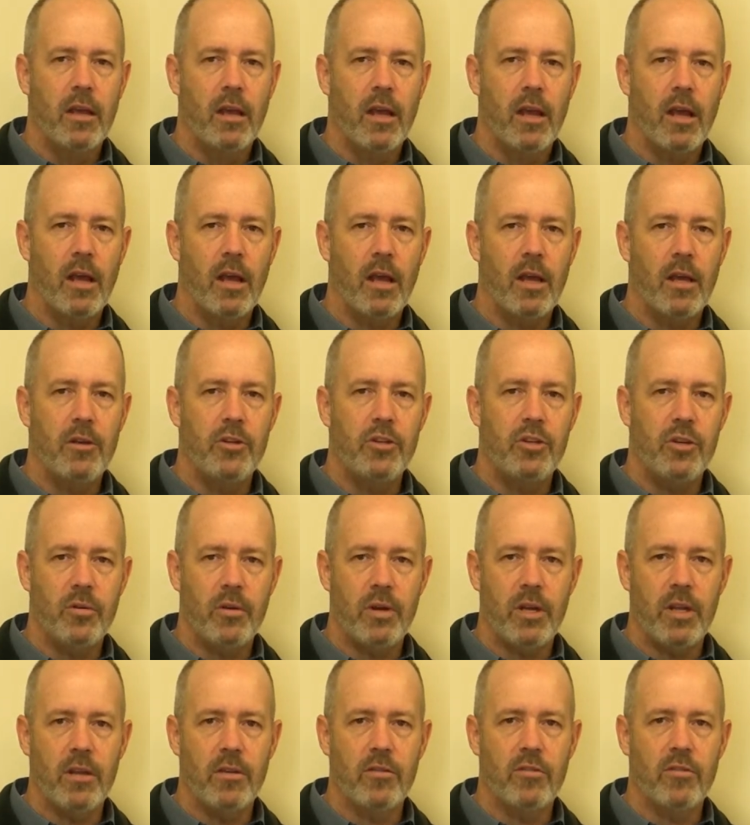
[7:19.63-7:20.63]
uh,
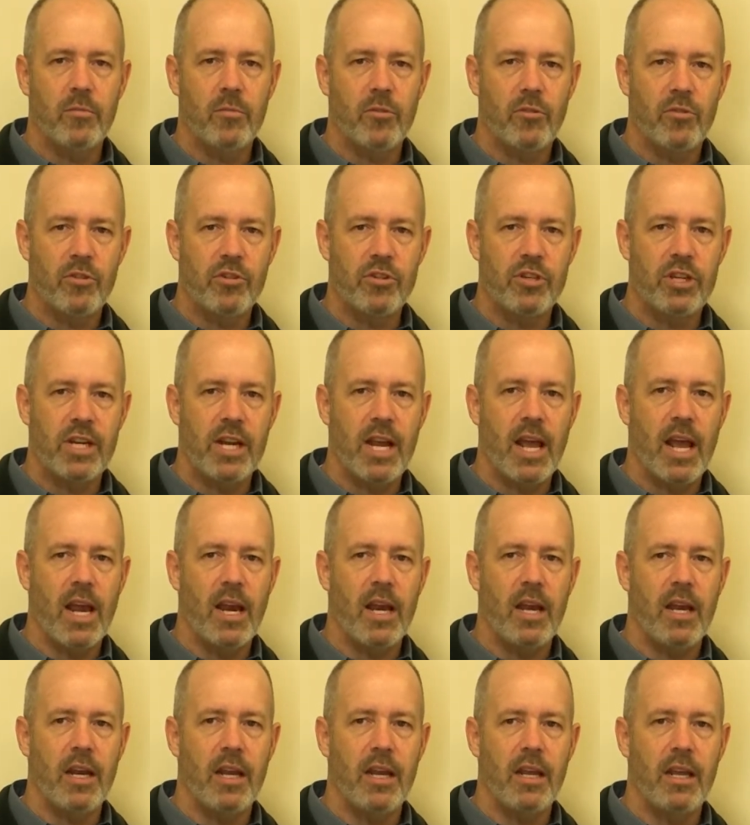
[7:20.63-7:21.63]
Judaism,
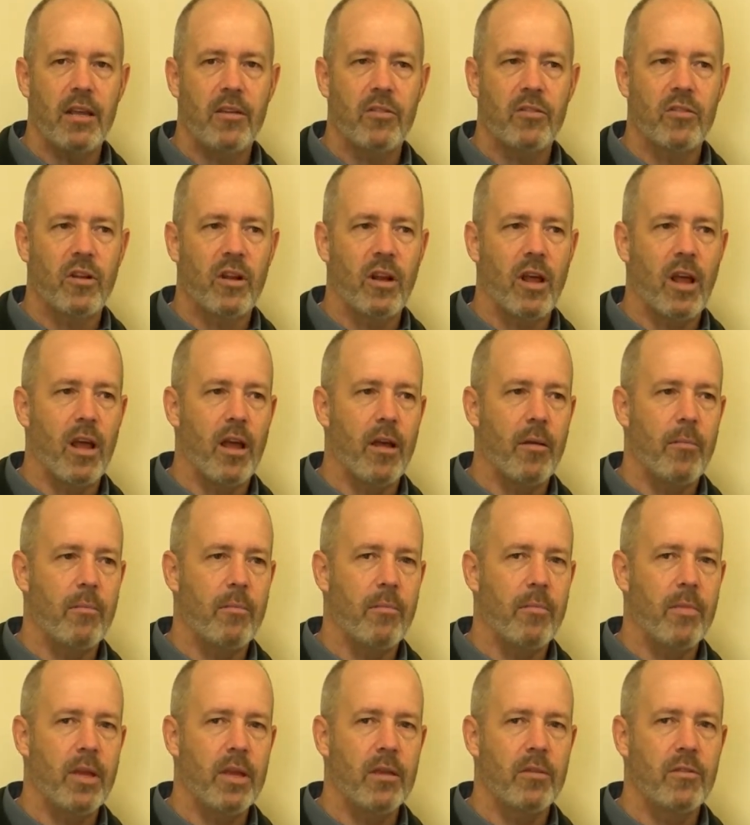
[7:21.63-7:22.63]
Christianity, Islam,
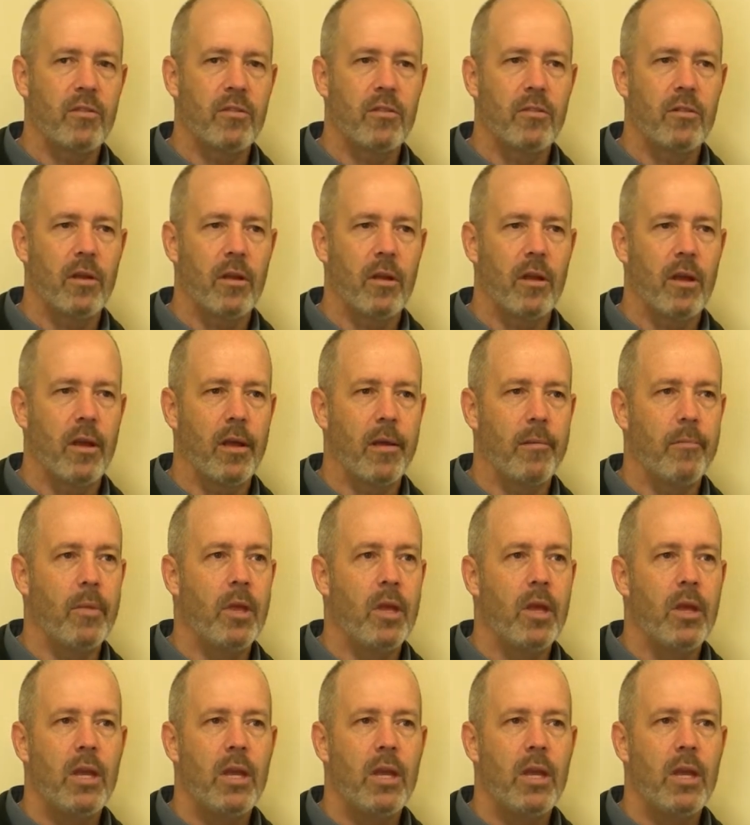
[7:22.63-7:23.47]
is, uh,